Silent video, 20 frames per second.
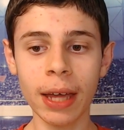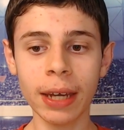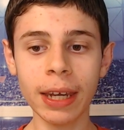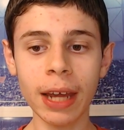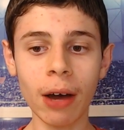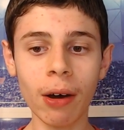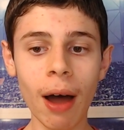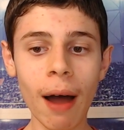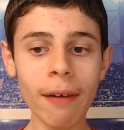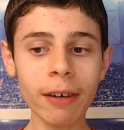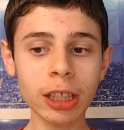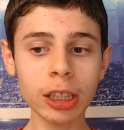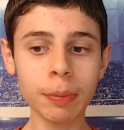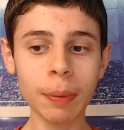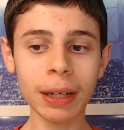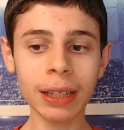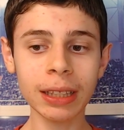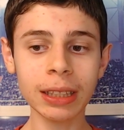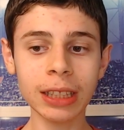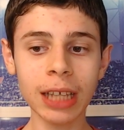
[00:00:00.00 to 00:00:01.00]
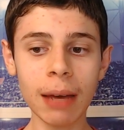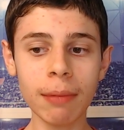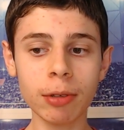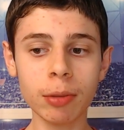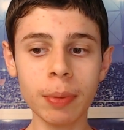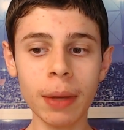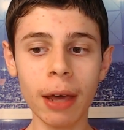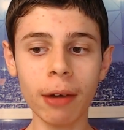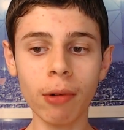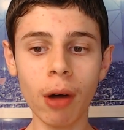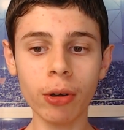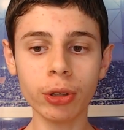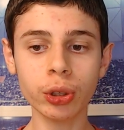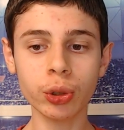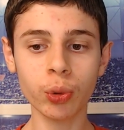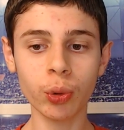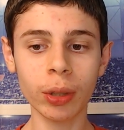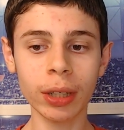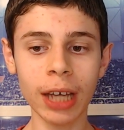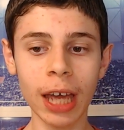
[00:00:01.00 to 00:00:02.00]
Now, I would expect this game to be a
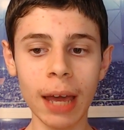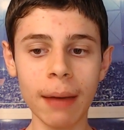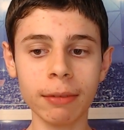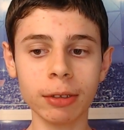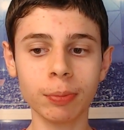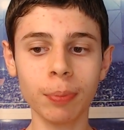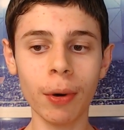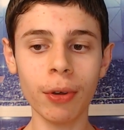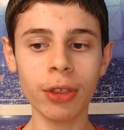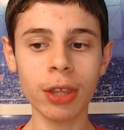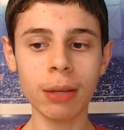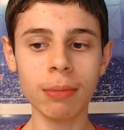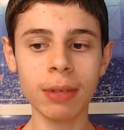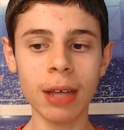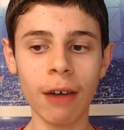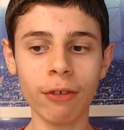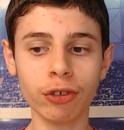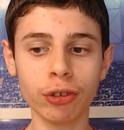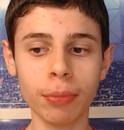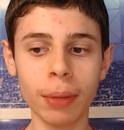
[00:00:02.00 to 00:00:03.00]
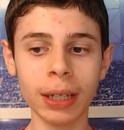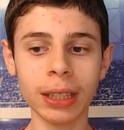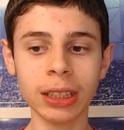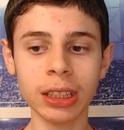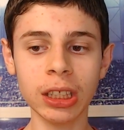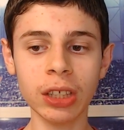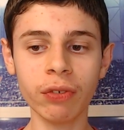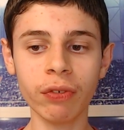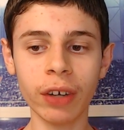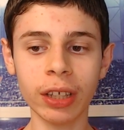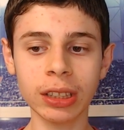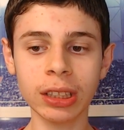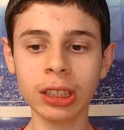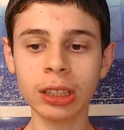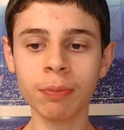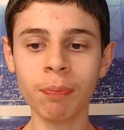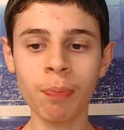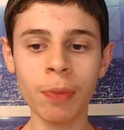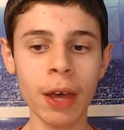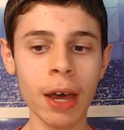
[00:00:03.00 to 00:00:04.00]
low-scoring game as both teams have tremendous defenses.